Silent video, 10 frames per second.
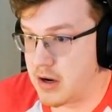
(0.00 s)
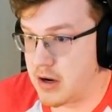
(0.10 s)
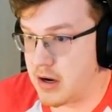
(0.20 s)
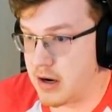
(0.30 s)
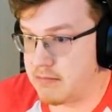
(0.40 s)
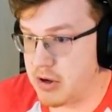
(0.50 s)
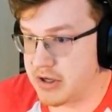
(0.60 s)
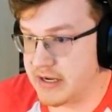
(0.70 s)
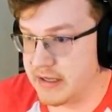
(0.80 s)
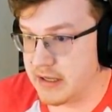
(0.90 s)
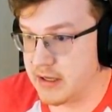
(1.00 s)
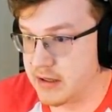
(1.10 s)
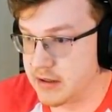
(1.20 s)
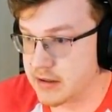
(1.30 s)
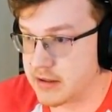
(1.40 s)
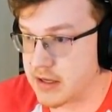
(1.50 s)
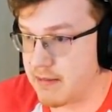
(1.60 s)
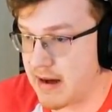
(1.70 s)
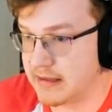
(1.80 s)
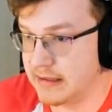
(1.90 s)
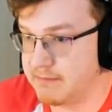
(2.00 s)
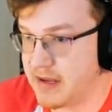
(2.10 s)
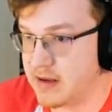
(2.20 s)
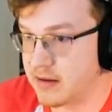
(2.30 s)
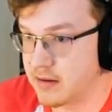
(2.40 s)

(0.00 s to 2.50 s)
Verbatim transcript: I'm booking it. Come on, Limpy.